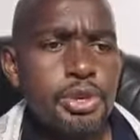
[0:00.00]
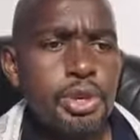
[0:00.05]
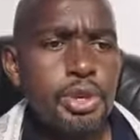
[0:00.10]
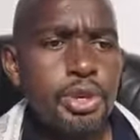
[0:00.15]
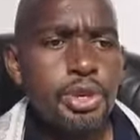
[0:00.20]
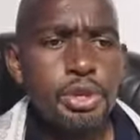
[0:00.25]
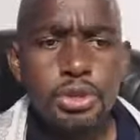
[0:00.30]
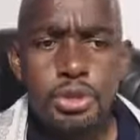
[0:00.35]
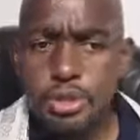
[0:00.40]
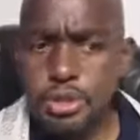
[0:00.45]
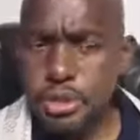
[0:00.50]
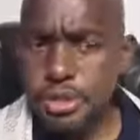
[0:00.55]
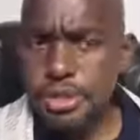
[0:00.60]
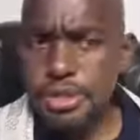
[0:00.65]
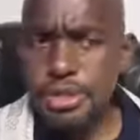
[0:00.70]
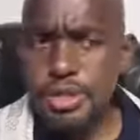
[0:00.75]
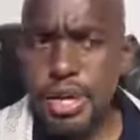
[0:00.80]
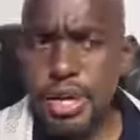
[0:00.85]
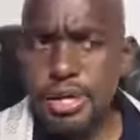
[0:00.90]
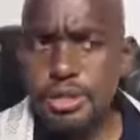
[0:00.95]
Your
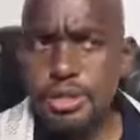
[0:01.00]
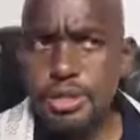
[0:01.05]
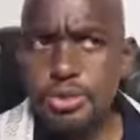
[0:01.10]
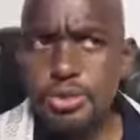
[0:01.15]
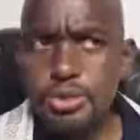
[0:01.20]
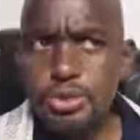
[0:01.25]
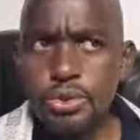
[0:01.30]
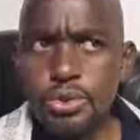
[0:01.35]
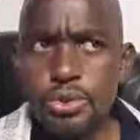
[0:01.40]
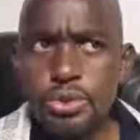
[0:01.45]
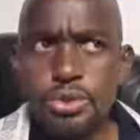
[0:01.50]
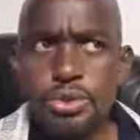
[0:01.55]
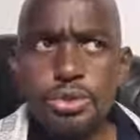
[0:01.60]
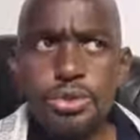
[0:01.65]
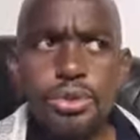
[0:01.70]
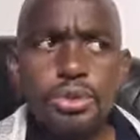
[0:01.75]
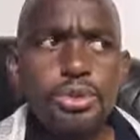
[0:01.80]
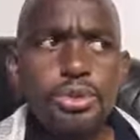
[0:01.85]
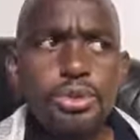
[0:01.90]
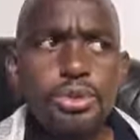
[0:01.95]
goodness looks good